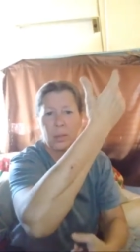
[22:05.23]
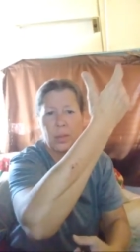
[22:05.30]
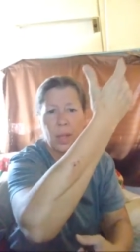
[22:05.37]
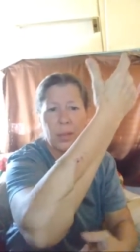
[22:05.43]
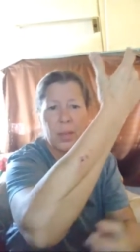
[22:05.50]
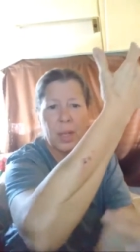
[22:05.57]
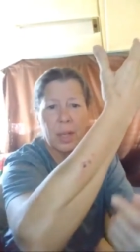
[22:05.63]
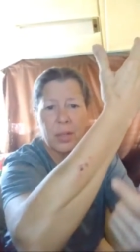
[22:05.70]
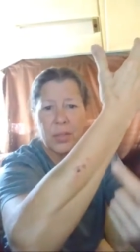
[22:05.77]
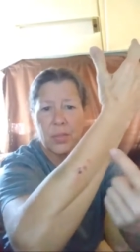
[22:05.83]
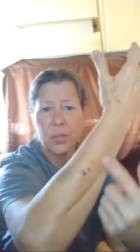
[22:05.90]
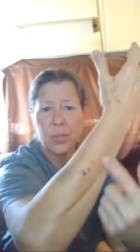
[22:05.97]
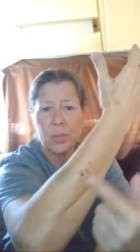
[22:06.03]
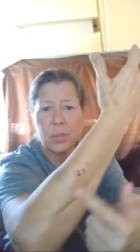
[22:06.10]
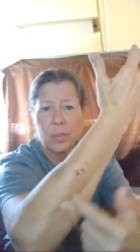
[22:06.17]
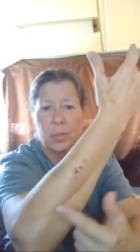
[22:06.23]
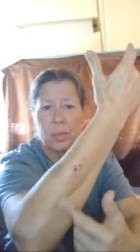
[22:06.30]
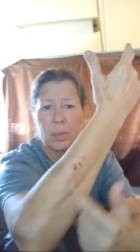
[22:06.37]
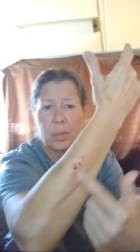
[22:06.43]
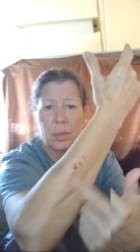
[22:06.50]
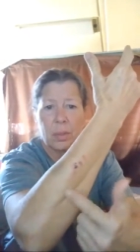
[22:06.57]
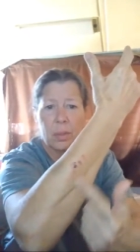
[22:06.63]
this
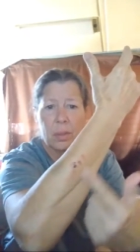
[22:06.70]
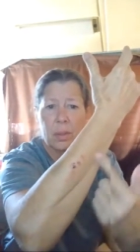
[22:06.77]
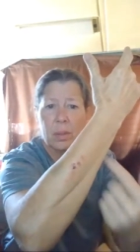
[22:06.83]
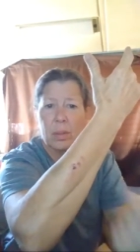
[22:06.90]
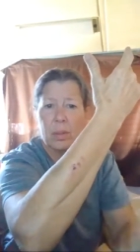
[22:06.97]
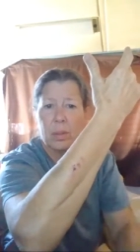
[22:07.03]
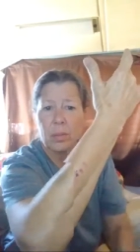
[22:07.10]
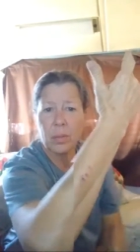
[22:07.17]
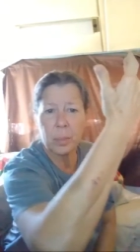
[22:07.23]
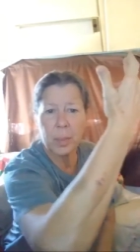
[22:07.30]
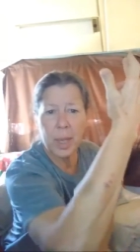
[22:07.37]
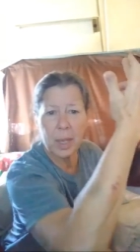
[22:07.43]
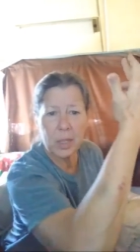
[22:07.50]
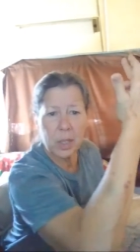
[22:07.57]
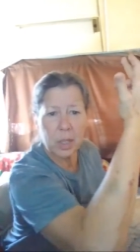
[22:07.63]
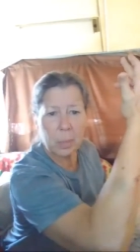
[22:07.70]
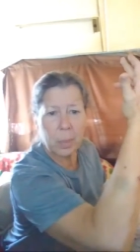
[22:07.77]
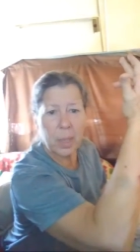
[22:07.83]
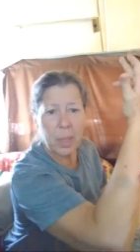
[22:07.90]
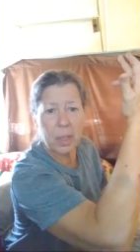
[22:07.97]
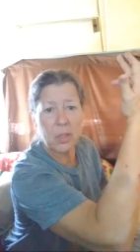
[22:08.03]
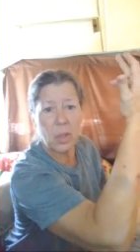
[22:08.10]
from catching the
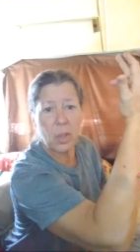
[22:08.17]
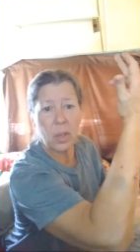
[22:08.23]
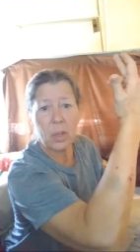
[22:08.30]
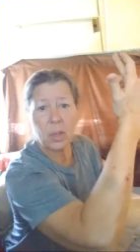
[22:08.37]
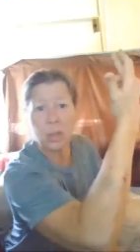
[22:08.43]
pigs.